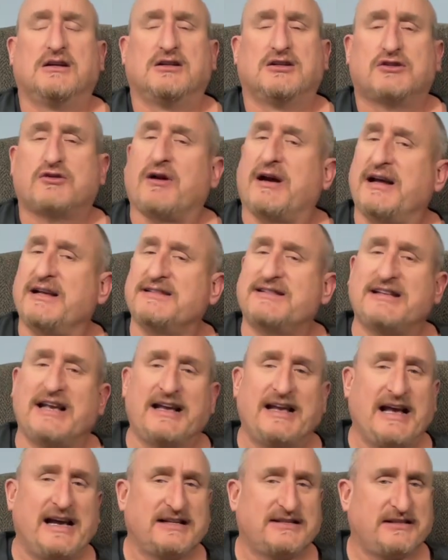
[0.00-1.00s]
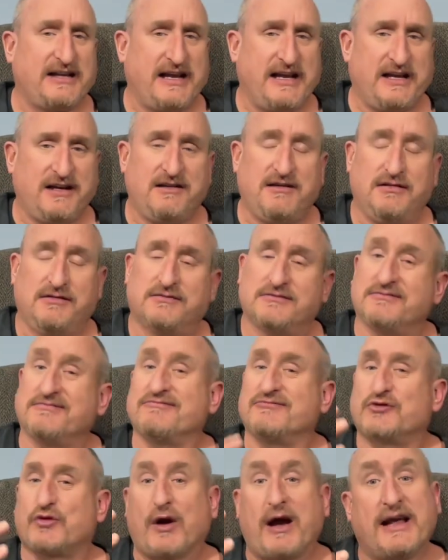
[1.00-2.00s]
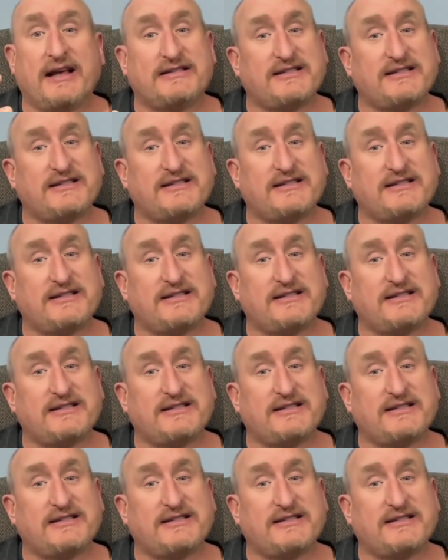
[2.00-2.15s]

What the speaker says: Try and say yes and. Try and